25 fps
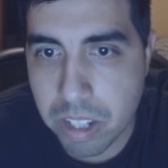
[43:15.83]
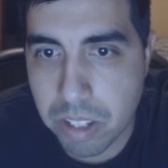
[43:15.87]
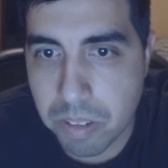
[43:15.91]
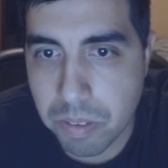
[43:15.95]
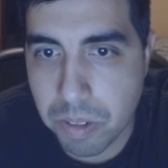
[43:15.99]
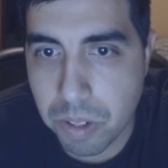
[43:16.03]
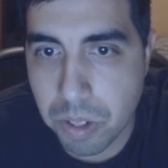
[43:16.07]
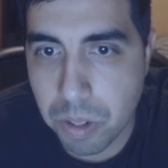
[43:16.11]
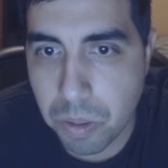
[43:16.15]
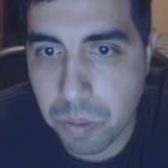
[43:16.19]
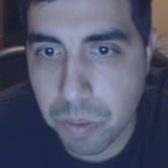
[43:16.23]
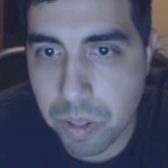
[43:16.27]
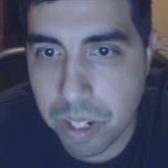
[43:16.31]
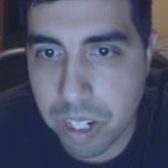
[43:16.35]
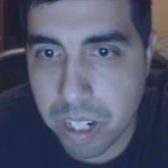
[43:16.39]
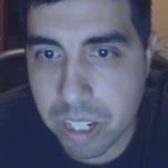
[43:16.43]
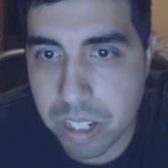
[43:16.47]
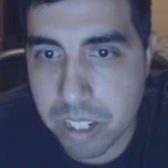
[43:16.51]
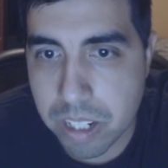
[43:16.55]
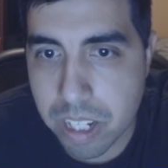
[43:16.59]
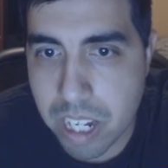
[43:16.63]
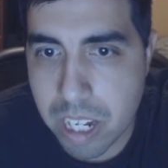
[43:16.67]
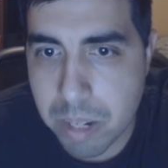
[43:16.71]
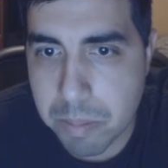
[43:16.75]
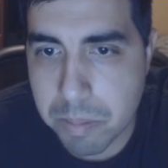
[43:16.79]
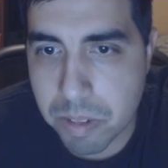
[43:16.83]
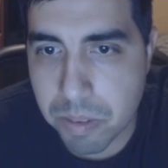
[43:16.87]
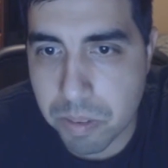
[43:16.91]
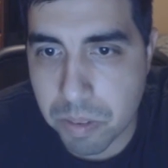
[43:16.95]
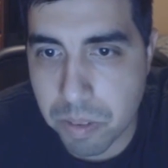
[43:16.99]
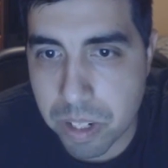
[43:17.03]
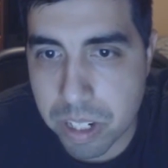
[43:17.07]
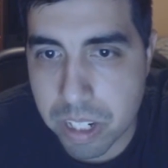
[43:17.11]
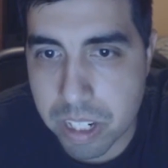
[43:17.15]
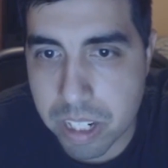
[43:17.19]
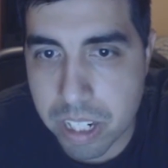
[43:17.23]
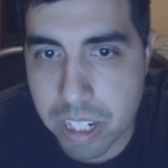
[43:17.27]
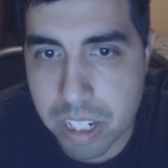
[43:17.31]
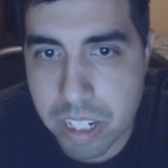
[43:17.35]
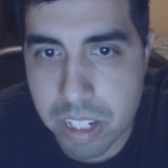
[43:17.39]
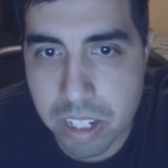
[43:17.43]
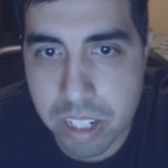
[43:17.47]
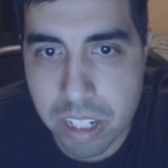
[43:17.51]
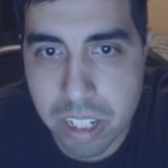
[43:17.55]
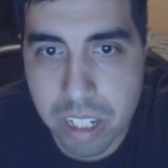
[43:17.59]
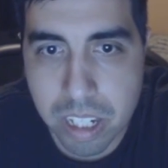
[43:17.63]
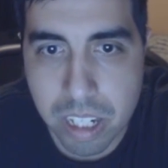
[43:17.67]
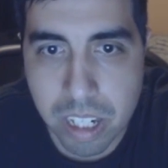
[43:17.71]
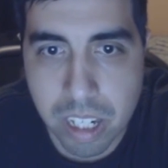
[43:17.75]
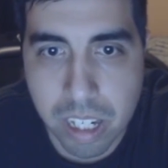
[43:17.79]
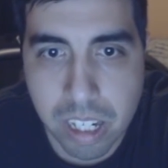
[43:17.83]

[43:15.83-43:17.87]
There were no written exams, for instance.